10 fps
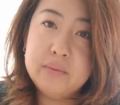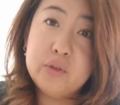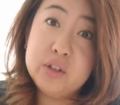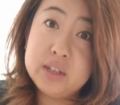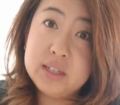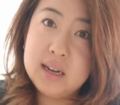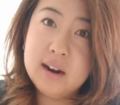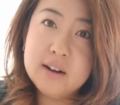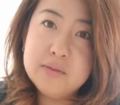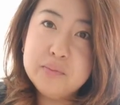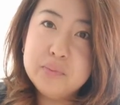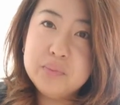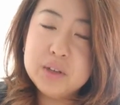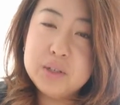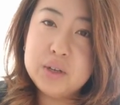for this year.
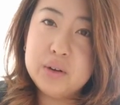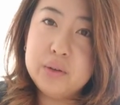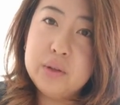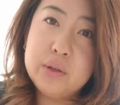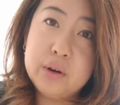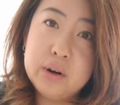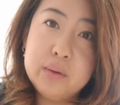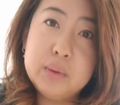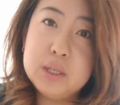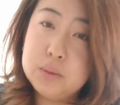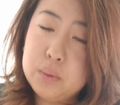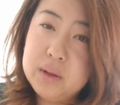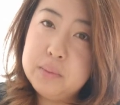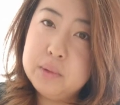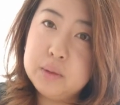So the third, which is
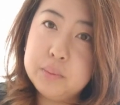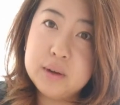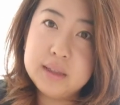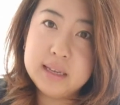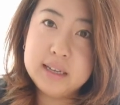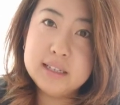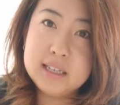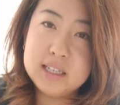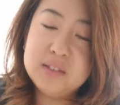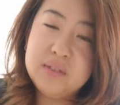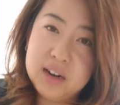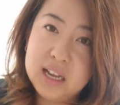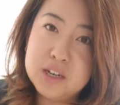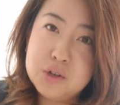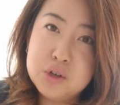one of the most important things, is
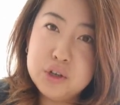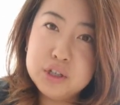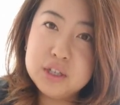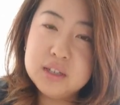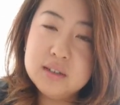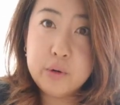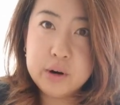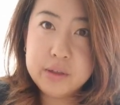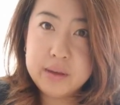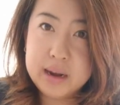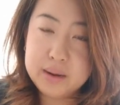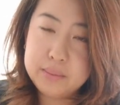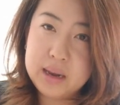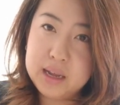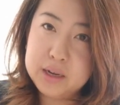financials. Fourth
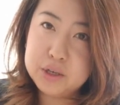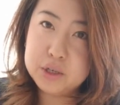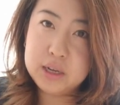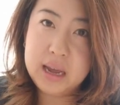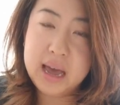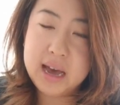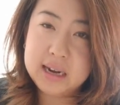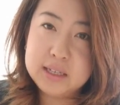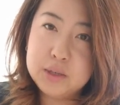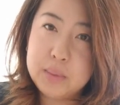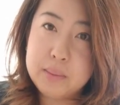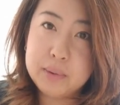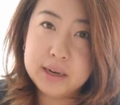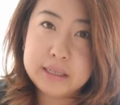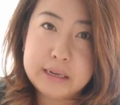item that I usually add to my
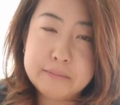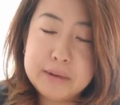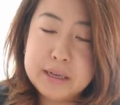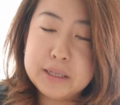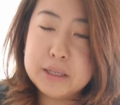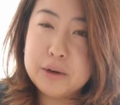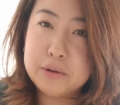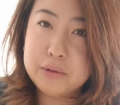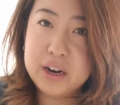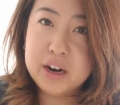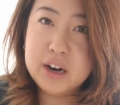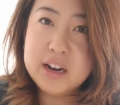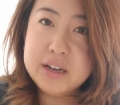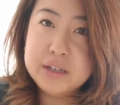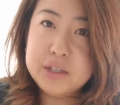brain dump is career.
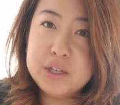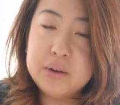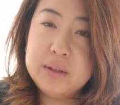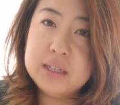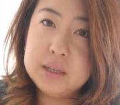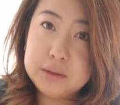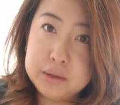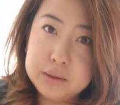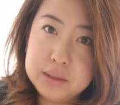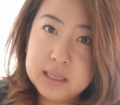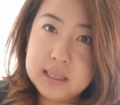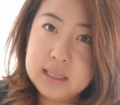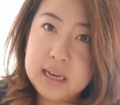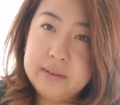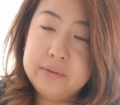So this includes, let's
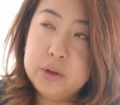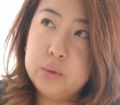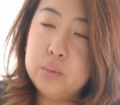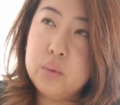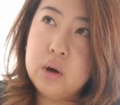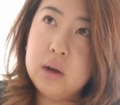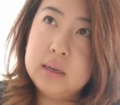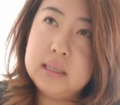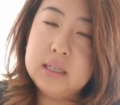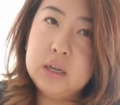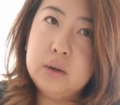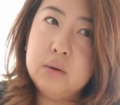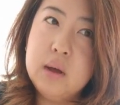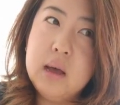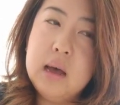say, if you want to